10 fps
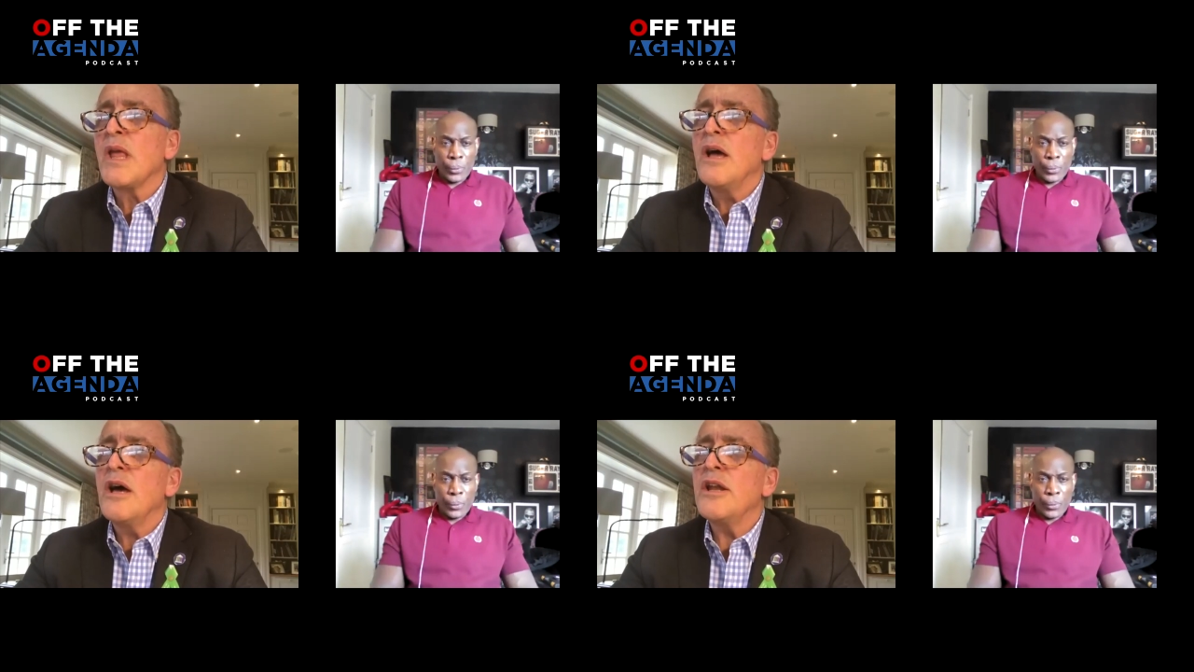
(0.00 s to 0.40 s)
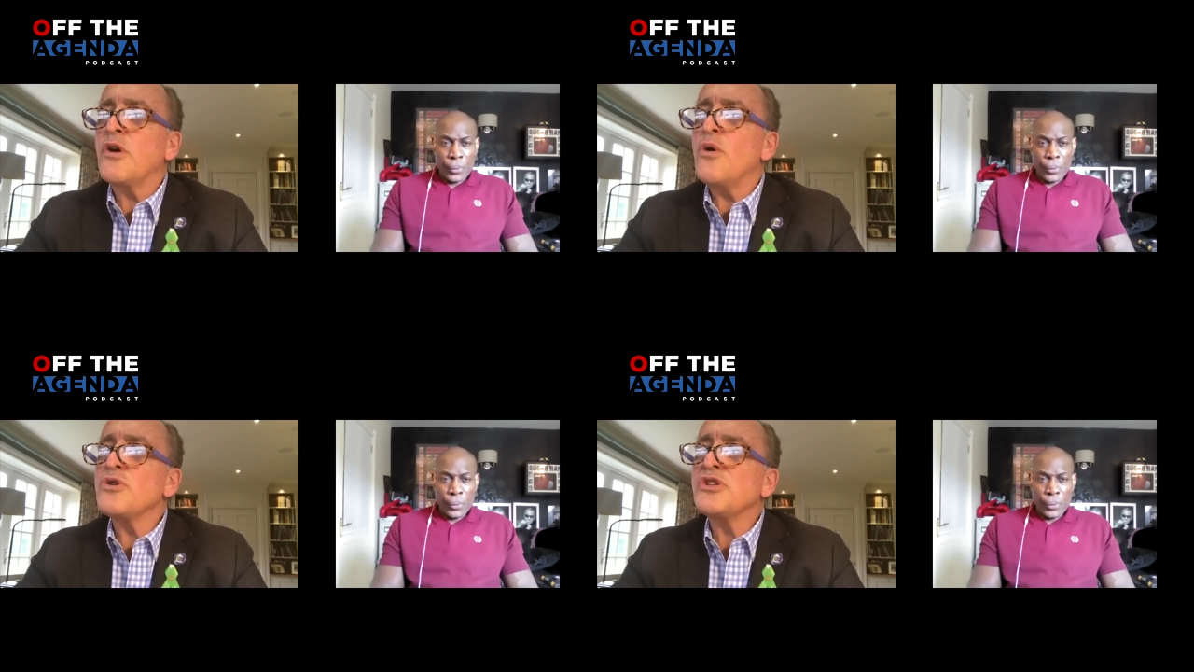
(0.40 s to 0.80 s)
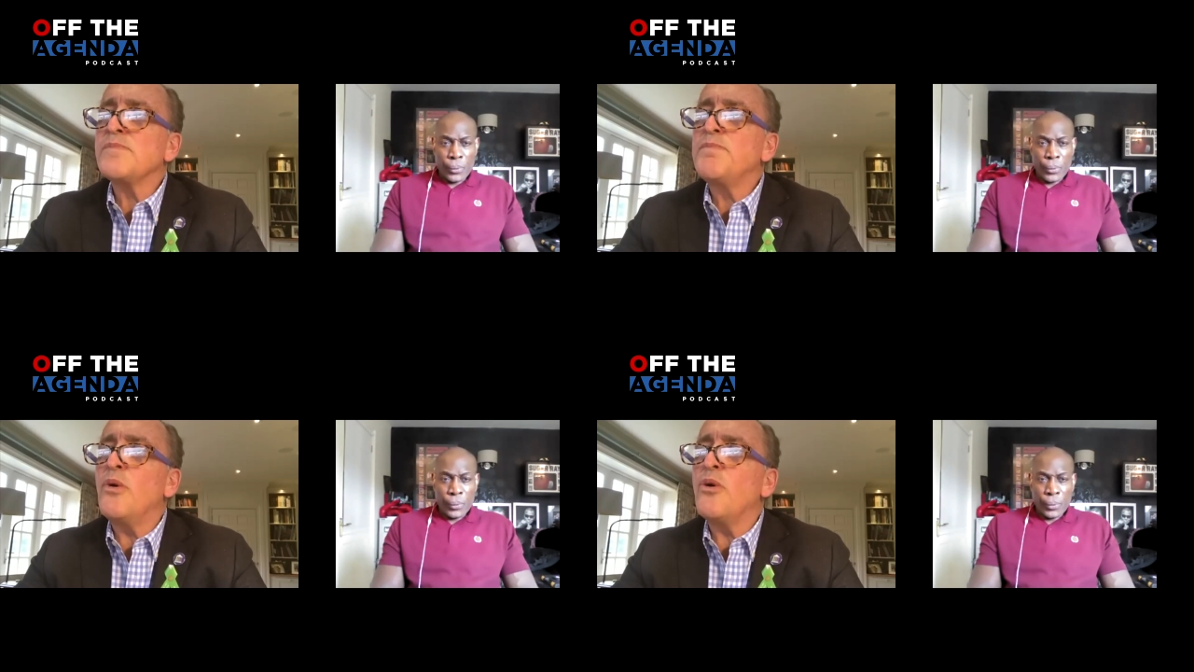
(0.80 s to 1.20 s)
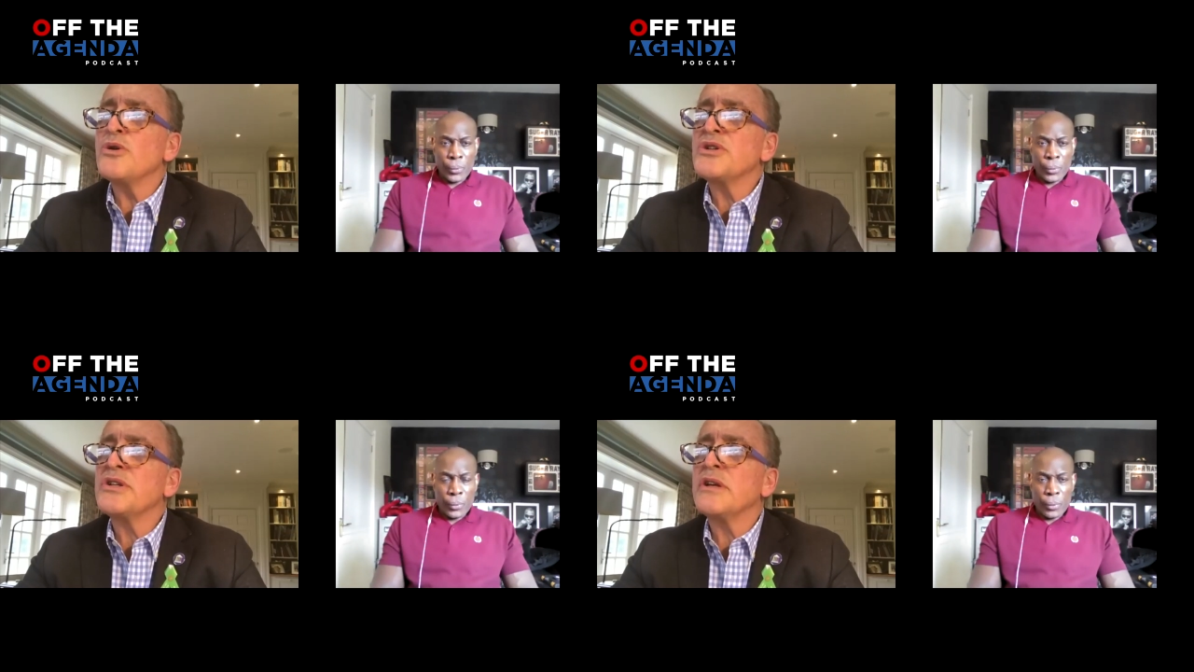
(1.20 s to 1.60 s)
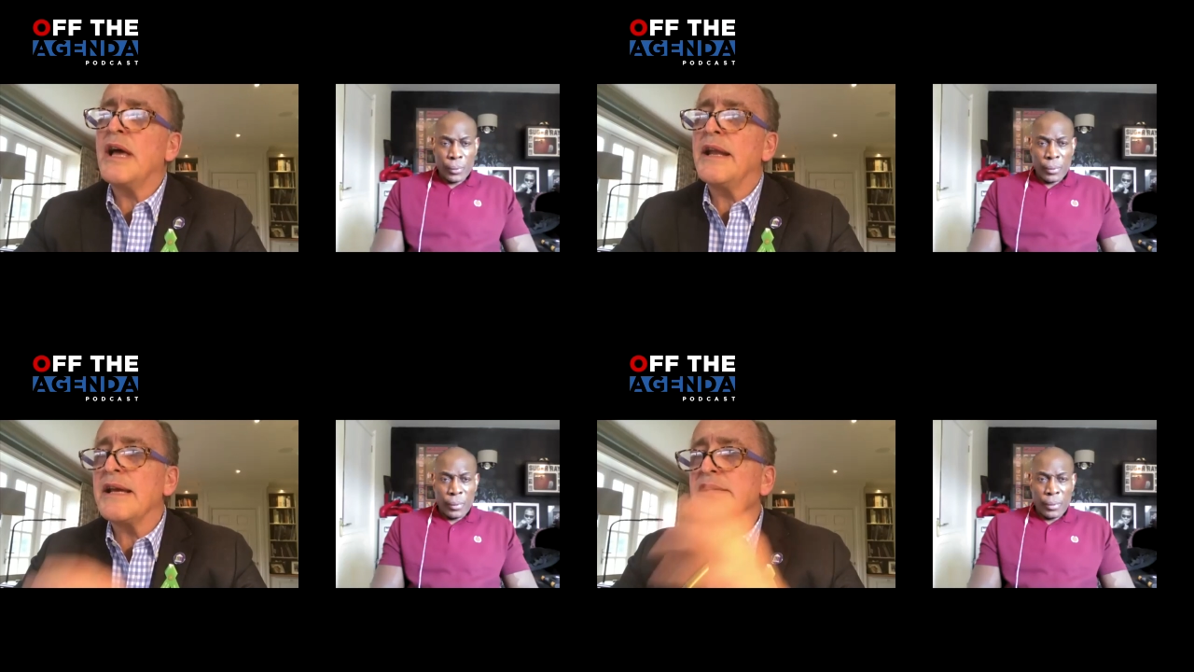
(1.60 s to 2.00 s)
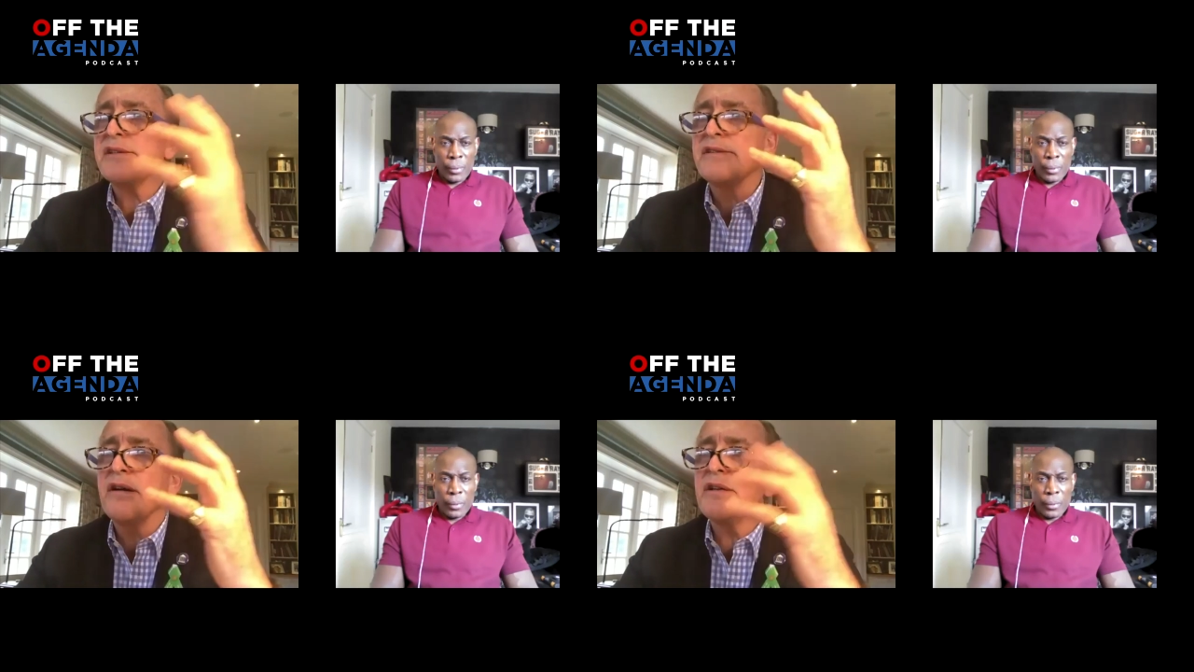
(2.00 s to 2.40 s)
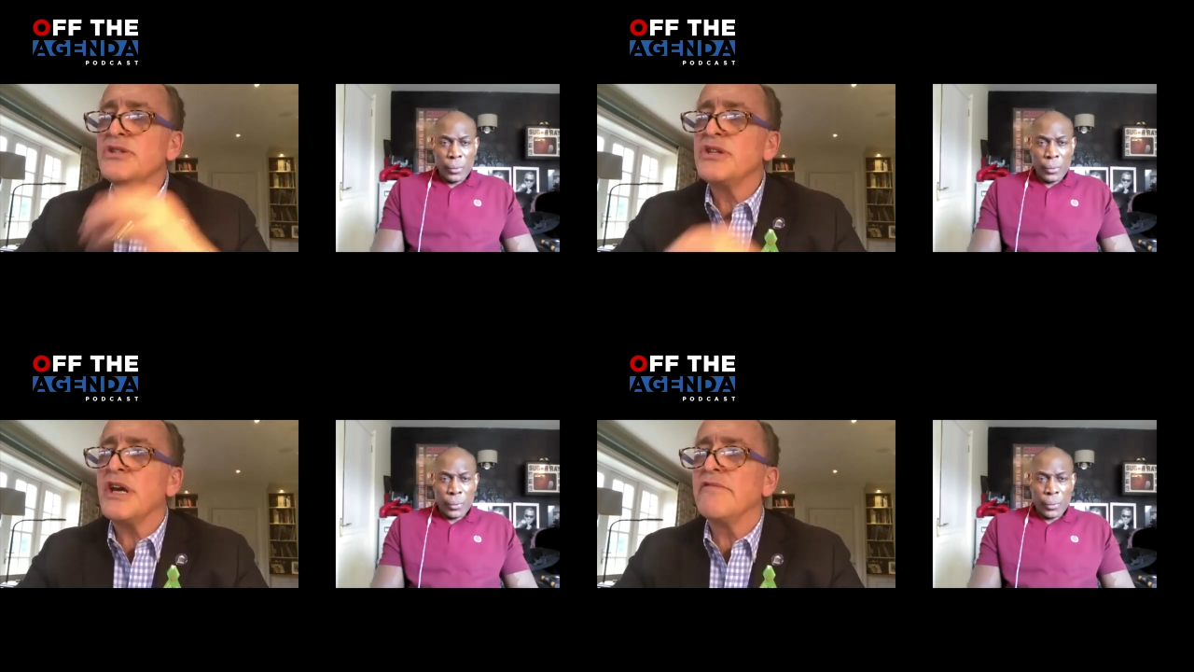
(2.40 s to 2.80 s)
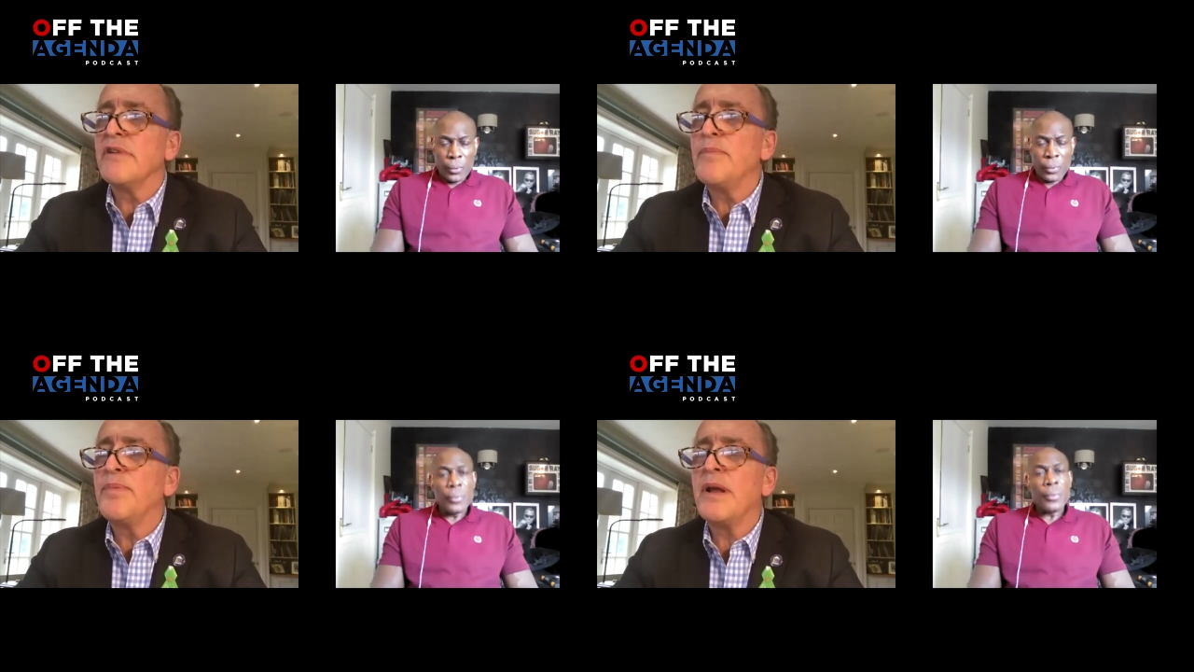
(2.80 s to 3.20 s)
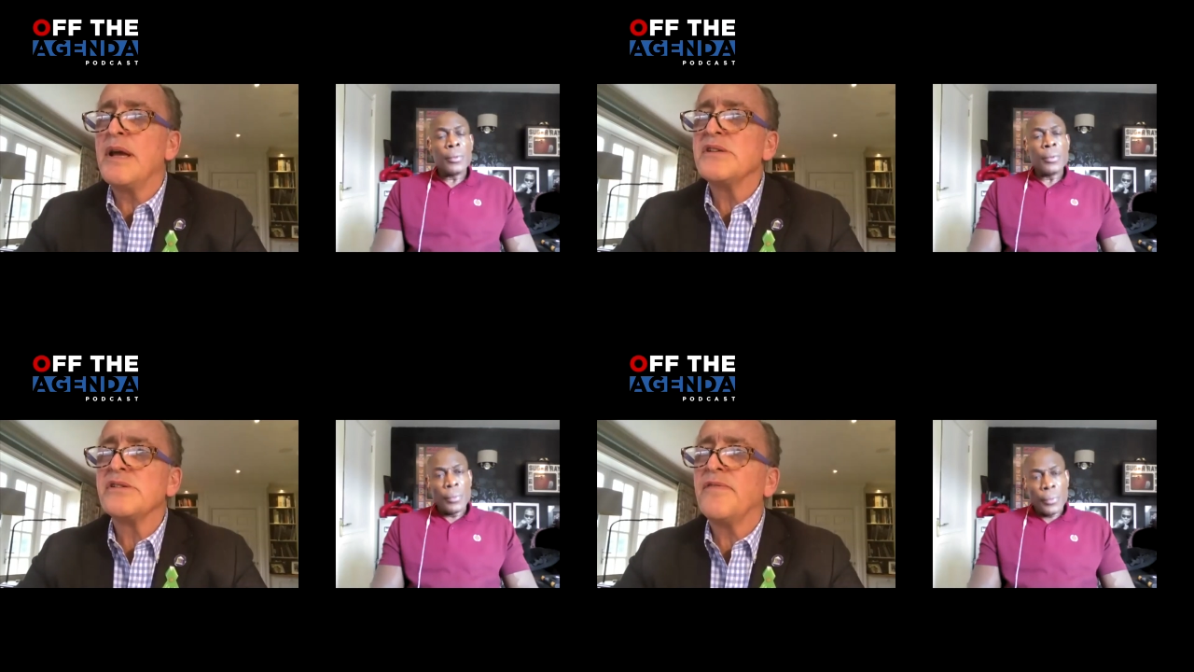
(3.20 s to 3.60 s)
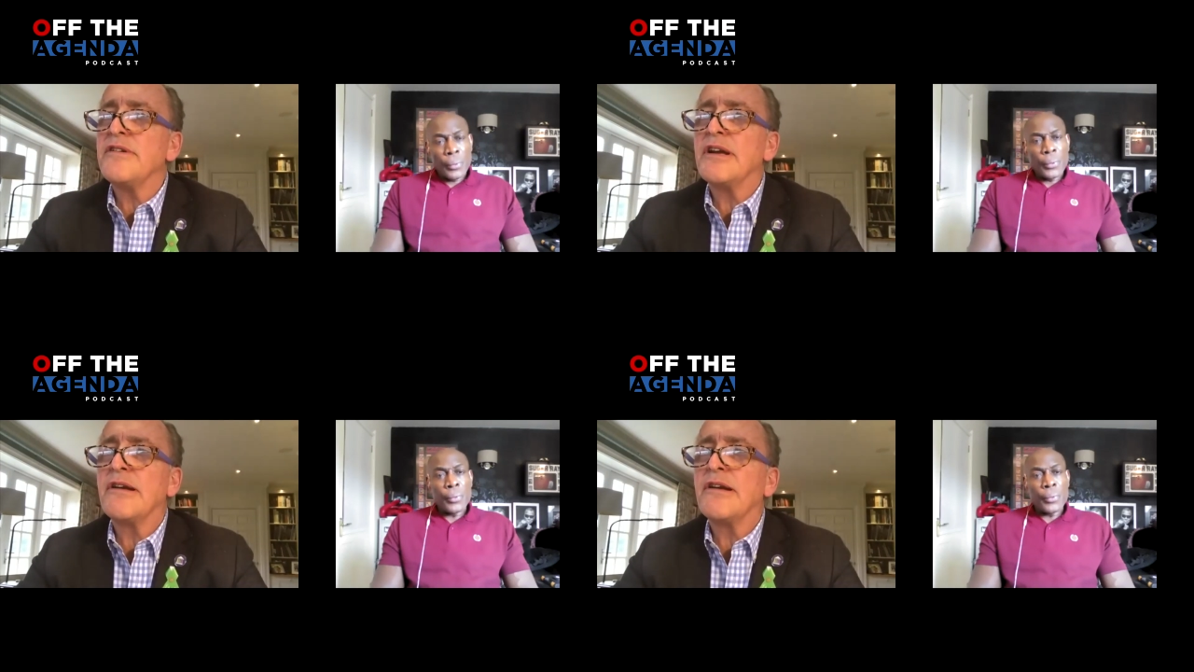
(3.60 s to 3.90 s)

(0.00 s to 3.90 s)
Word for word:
Speaker 1: And of course, sport and exercise generally plays a very